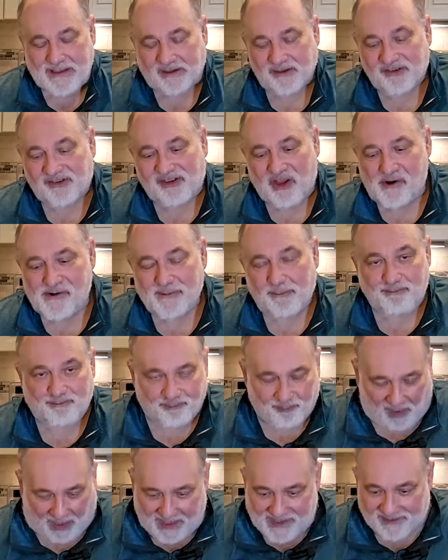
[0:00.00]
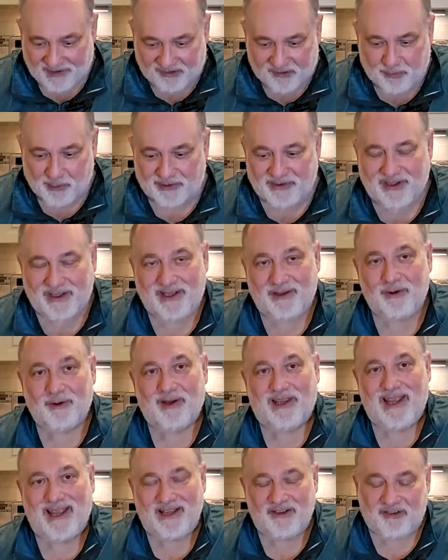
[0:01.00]
So in this particular
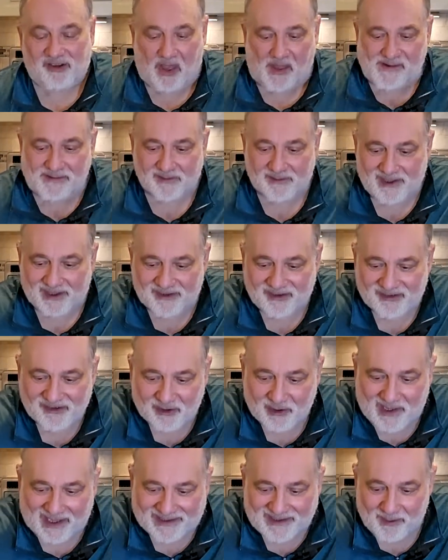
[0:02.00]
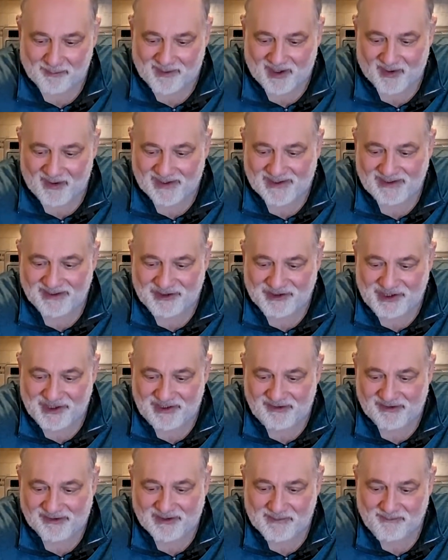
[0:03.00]
case, let's select American
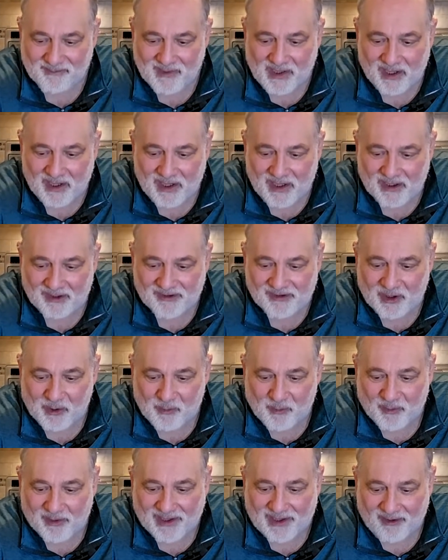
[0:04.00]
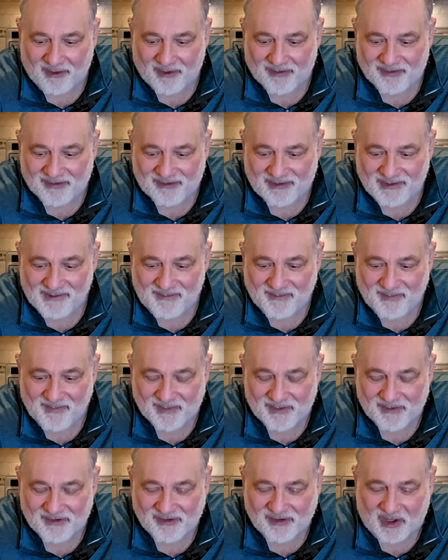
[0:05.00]
cheese. So we'll get our
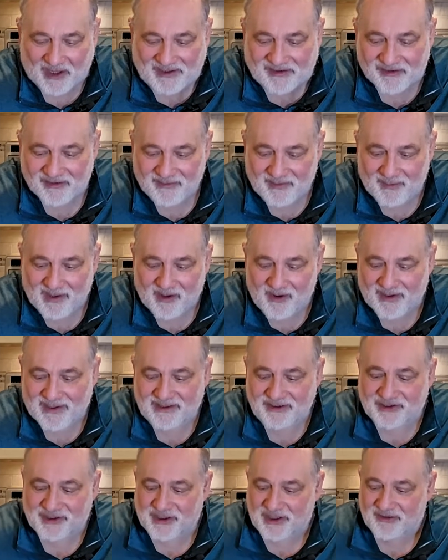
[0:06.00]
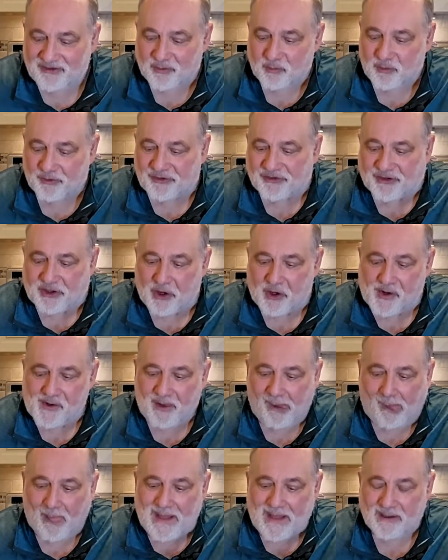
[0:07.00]
slice of American cheese and we'll
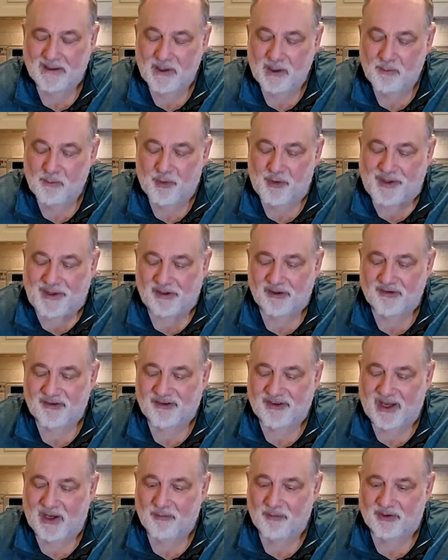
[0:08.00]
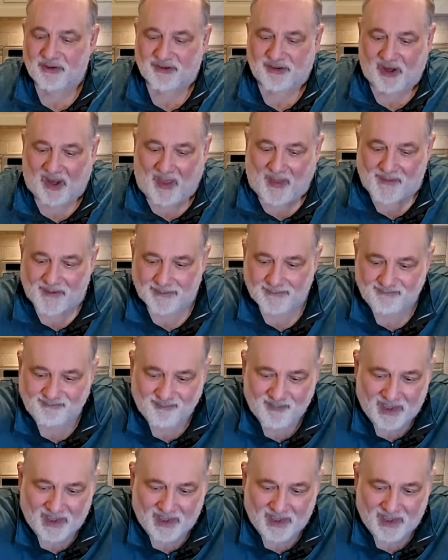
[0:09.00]
start putting our sandwich together.